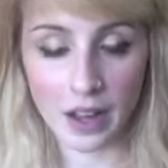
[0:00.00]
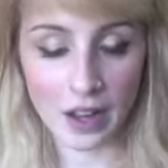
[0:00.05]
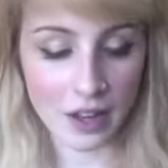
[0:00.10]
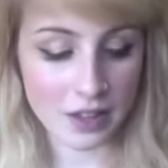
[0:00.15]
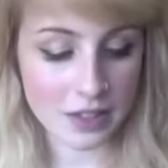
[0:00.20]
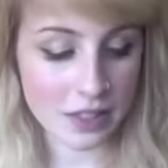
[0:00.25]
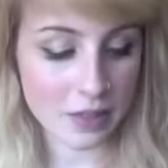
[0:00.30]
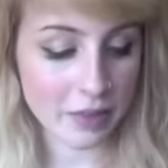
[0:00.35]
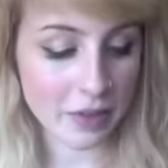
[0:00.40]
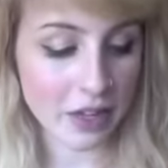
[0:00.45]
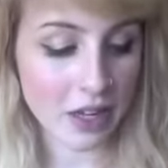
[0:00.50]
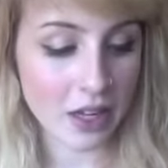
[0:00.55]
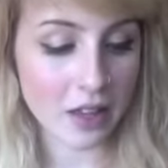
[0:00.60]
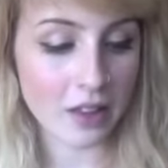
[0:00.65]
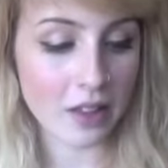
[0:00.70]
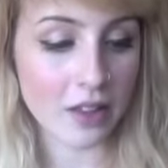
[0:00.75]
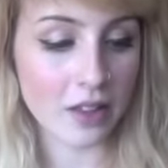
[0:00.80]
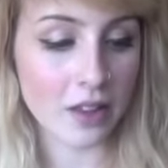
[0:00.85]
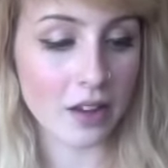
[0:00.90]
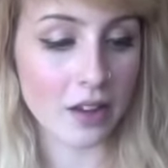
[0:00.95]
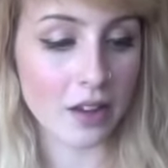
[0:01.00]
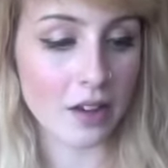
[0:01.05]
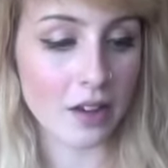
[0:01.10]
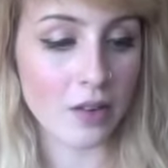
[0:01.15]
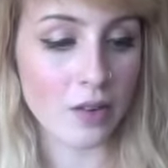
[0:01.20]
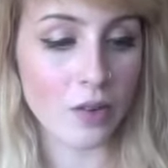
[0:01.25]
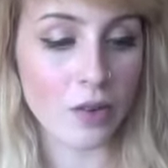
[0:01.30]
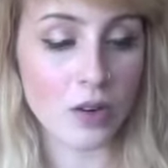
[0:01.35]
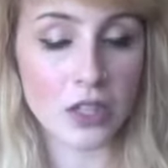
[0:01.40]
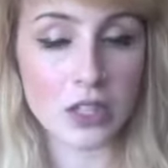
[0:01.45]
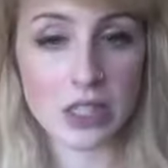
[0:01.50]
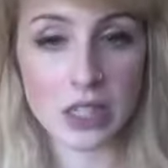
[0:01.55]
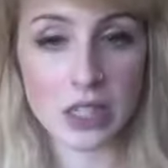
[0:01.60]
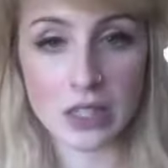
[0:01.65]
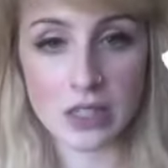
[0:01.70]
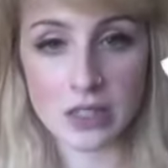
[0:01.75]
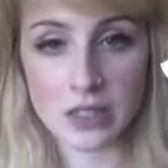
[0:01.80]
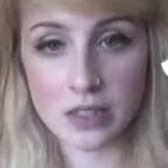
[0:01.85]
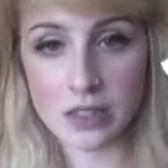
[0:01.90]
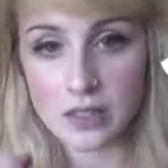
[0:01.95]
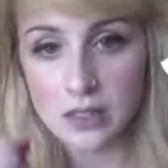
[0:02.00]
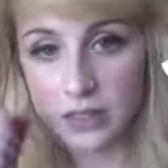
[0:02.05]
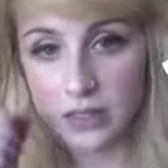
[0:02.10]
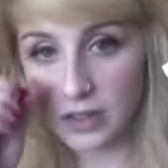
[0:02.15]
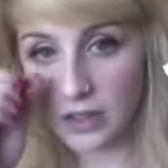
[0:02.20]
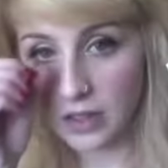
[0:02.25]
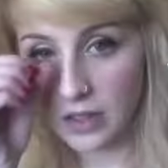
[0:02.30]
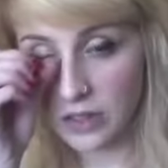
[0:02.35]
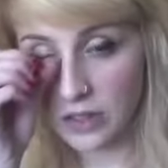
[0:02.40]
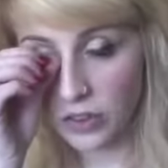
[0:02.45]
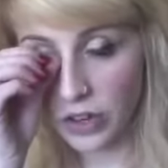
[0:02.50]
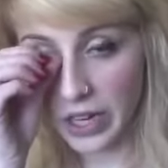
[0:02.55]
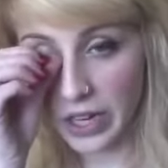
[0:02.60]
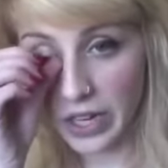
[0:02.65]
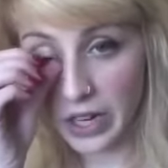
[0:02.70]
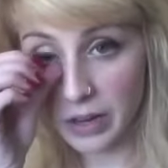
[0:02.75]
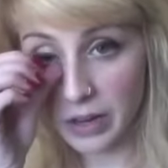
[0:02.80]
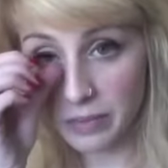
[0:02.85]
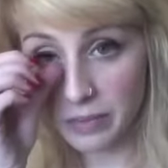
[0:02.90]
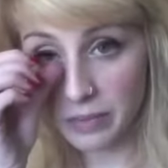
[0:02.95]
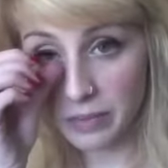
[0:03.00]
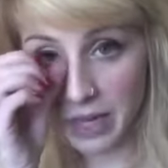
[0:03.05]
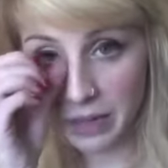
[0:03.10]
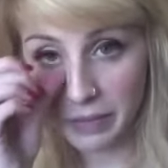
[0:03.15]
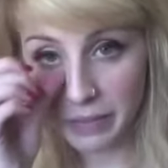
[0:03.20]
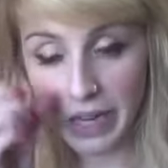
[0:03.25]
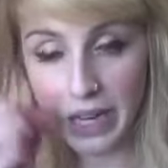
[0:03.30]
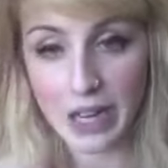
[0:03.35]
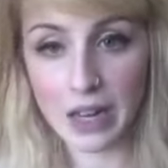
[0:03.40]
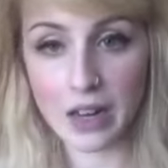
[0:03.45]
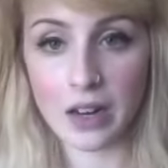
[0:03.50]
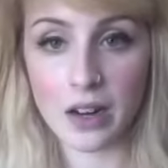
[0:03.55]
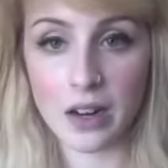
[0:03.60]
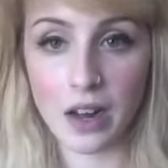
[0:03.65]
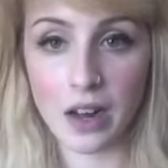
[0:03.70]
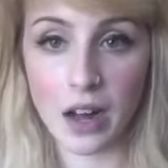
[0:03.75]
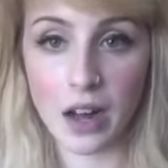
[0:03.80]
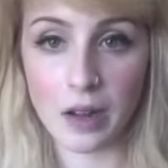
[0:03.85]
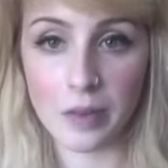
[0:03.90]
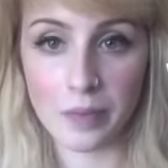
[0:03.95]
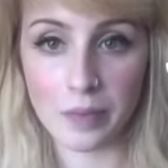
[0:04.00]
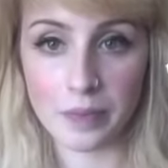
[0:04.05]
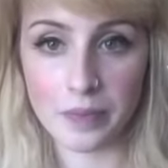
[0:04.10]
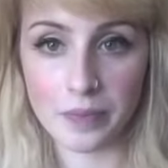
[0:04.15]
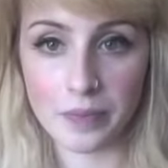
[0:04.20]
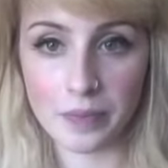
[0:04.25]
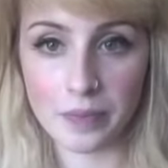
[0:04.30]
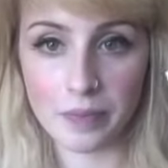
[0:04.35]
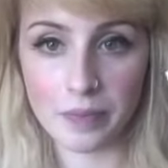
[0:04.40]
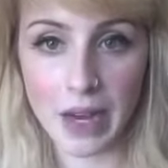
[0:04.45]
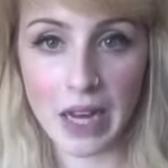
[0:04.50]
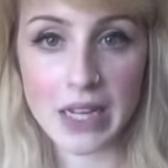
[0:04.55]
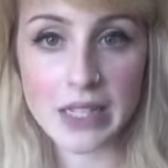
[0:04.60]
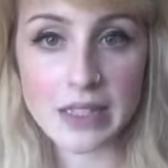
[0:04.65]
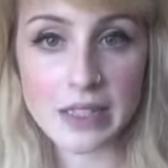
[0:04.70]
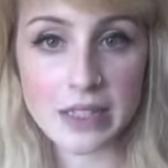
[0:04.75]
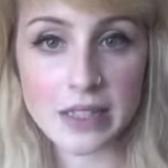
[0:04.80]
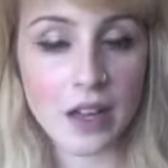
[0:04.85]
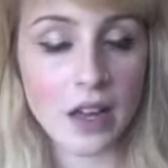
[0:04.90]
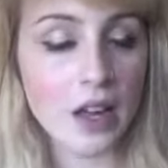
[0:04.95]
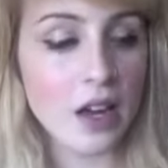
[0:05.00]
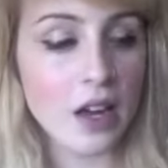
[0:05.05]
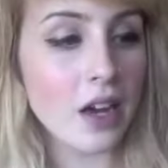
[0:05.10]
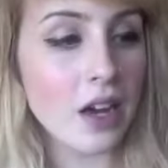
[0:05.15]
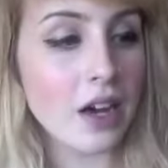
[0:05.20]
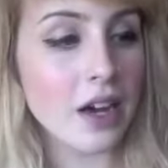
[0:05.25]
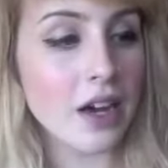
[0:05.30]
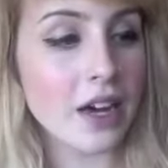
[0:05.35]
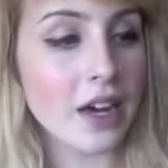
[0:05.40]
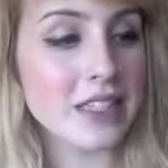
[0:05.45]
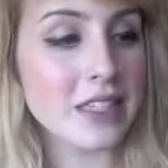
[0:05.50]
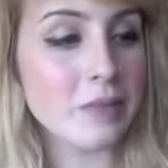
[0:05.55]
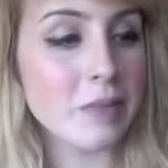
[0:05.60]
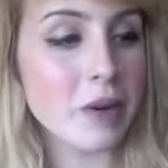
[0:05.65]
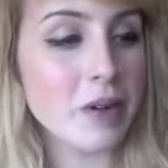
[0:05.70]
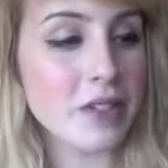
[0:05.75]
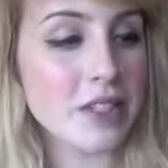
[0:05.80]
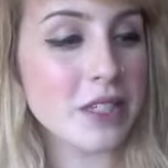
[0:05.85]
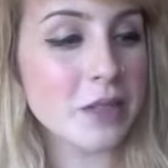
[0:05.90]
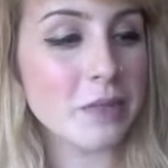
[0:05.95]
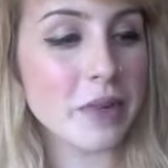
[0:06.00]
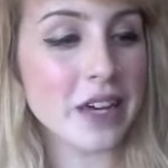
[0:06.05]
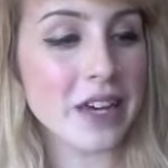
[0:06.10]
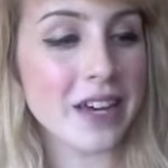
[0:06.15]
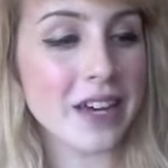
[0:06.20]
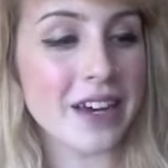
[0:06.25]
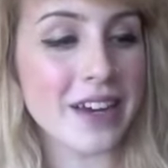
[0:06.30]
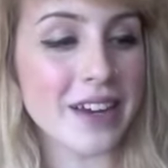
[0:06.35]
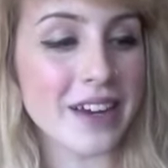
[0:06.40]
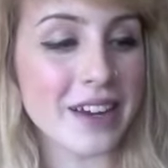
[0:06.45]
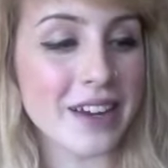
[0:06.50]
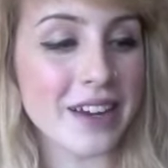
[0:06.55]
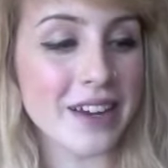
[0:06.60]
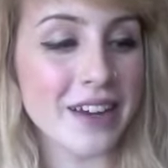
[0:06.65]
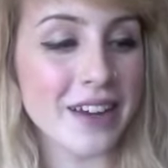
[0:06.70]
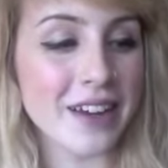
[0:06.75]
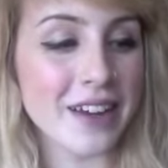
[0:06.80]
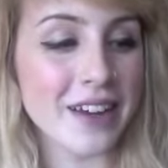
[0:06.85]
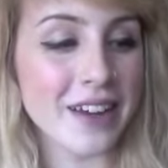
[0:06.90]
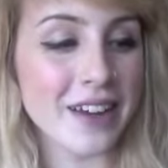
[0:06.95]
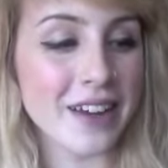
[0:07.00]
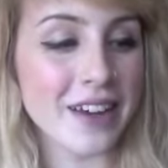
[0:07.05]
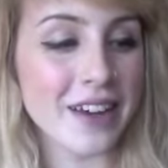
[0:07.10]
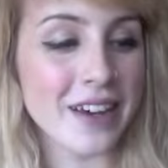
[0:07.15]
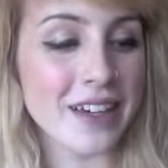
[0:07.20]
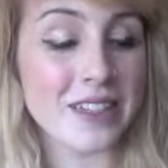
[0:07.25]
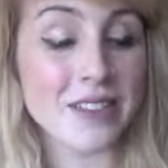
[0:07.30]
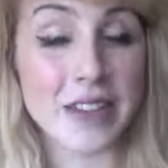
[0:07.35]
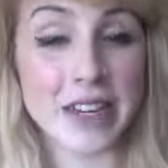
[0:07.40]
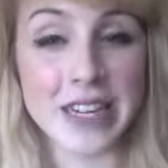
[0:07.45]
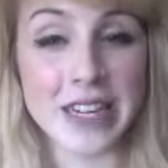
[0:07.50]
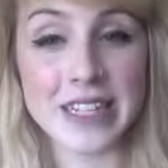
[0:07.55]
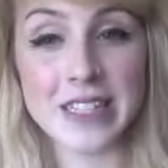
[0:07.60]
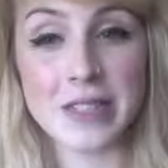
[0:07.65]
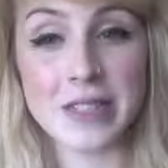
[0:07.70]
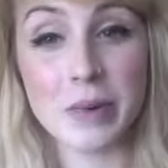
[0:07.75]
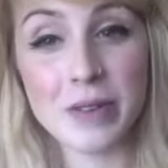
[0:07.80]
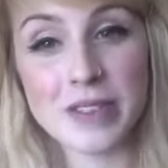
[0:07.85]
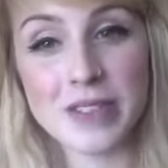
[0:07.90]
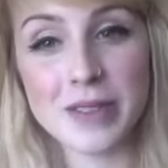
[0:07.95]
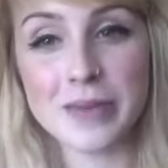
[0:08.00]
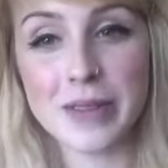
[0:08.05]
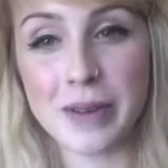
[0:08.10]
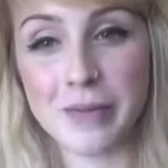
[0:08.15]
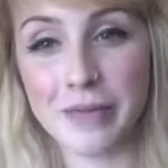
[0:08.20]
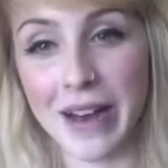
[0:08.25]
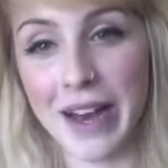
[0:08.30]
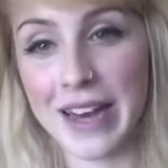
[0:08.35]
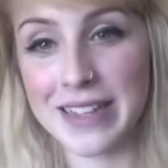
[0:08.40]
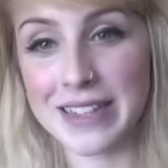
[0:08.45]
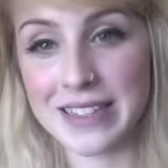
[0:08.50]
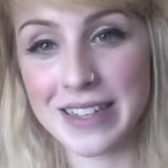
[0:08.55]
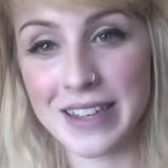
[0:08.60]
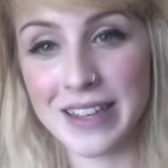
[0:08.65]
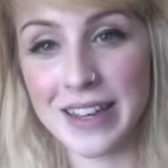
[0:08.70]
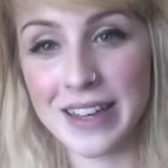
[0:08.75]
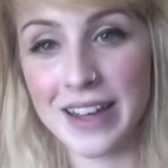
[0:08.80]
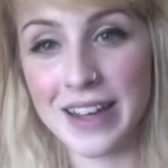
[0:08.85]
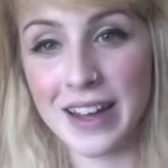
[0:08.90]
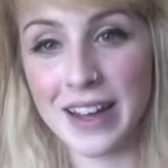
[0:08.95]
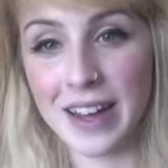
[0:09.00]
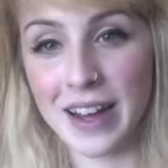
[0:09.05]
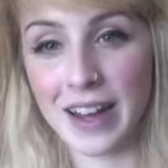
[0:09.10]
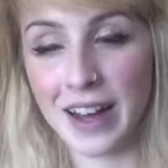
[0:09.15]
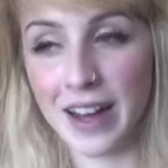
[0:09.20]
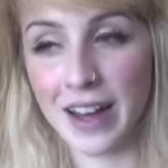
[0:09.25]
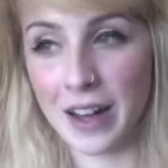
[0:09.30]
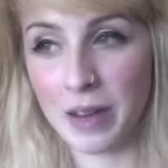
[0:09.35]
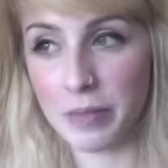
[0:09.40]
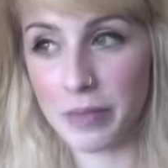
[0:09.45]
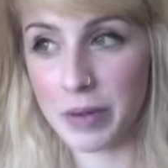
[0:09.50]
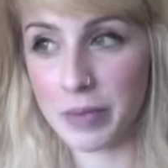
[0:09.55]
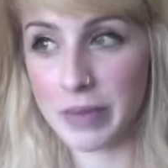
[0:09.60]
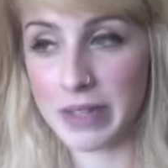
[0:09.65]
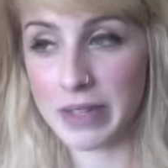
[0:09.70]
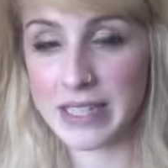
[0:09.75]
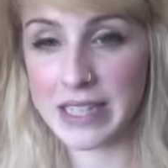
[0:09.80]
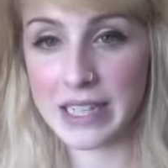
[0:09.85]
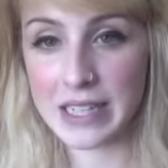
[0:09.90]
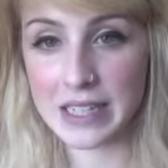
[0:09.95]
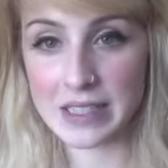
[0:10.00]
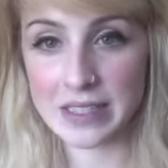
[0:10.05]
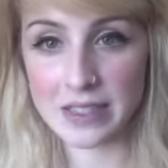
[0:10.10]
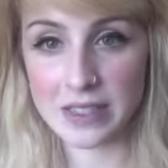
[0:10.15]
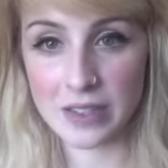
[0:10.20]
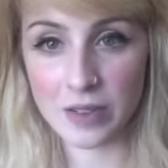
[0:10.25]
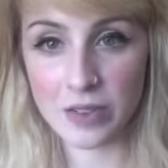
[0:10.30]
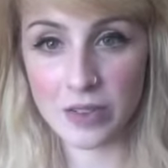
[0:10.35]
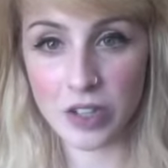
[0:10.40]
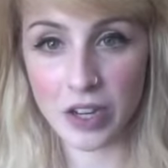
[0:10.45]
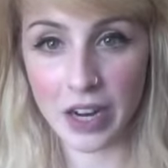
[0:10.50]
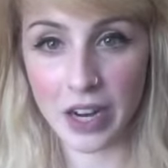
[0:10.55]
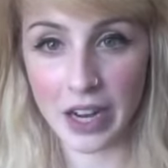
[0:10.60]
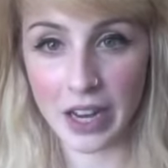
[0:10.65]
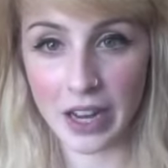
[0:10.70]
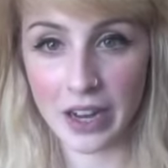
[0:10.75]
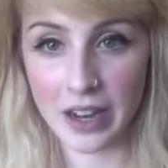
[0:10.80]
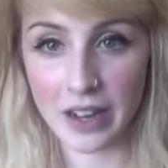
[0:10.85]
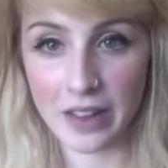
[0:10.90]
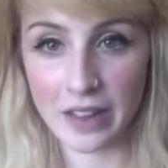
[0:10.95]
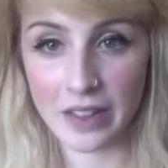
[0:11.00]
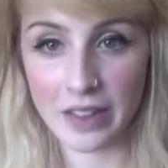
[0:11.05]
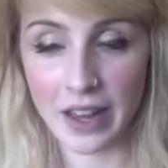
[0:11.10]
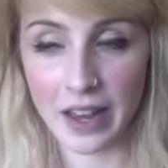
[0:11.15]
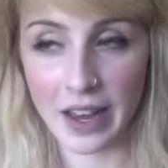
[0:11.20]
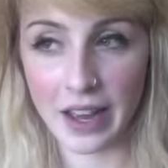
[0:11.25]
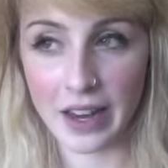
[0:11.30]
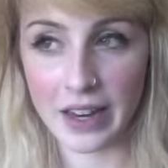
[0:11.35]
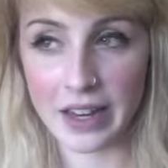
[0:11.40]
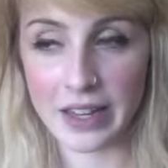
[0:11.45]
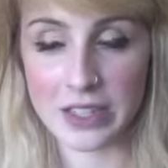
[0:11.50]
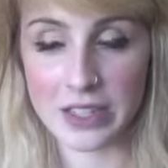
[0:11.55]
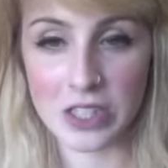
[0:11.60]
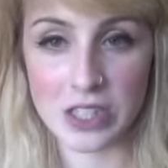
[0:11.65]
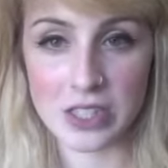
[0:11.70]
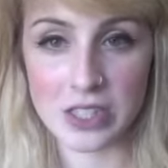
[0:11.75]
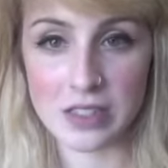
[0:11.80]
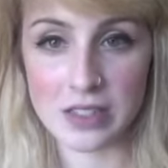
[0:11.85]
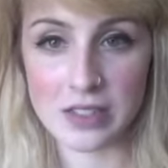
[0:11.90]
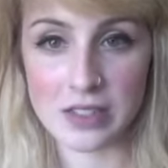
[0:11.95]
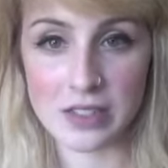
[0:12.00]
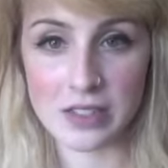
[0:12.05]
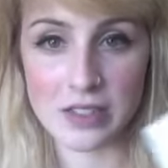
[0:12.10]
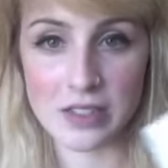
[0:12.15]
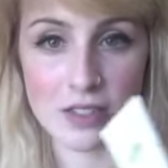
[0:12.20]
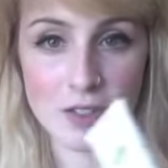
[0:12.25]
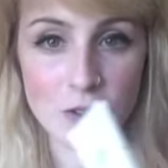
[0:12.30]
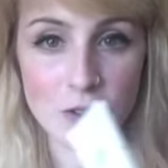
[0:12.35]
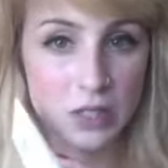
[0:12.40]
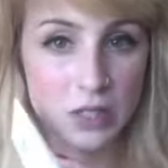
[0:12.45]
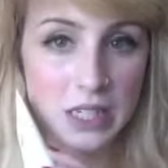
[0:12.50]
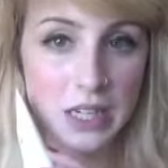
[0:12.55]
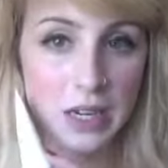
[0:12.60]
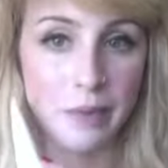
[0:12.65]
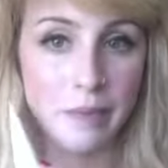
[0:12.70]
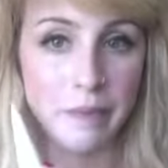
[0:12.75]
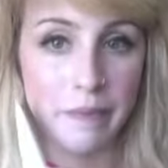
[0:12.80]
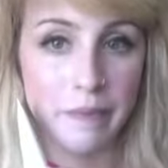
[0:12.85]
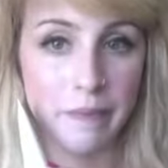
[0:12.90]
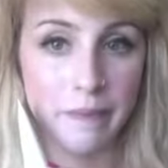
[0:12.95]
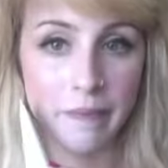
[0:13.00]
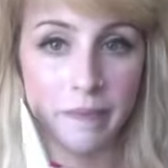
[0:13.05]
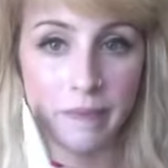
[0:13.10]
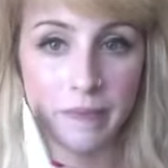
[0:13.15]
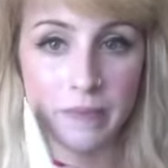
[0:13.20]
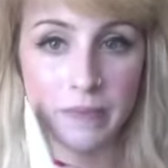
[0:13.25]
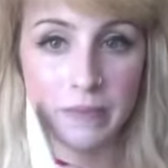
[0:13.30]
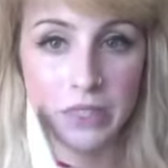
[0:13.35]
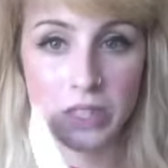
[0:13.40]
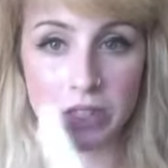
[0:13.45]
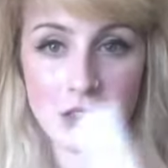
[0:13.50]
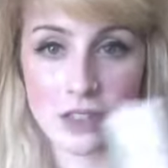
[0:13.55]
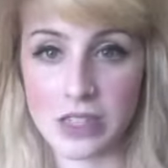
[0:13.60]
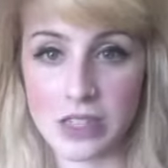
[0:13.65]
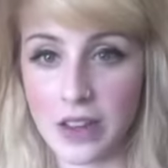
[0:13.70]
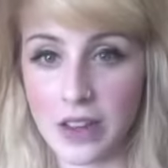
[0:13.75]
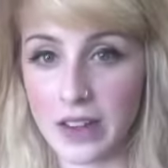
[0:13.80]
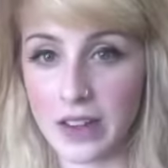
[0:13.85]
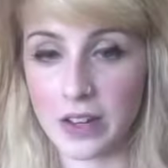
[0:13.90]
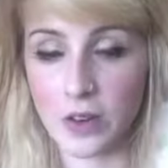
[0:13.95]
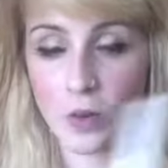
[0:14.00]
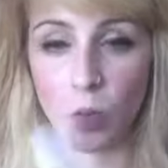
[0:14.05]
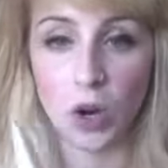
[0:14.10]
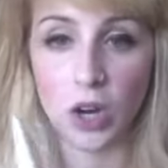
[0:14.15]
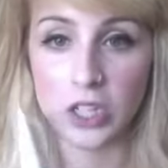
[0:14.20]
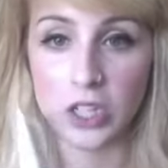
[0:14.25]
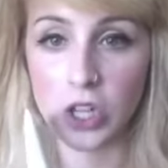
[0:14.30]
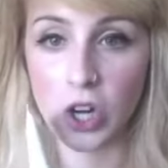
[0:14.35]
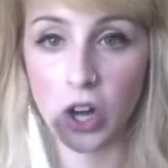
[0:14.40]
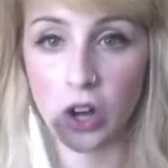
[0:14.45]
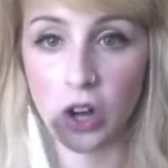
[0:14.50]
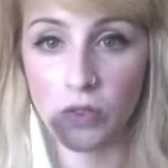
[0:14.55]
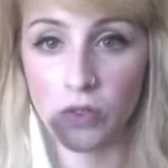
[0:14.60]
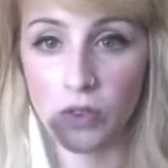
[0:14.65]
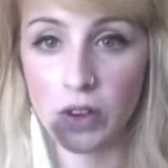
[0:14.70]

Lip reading: something like the Origins Drink Up 10-minute mask. It's supposed to be it's funny, it's supposed to be a mask. But my skin is so dry that it just soaks it up, so there's nothing to wash off.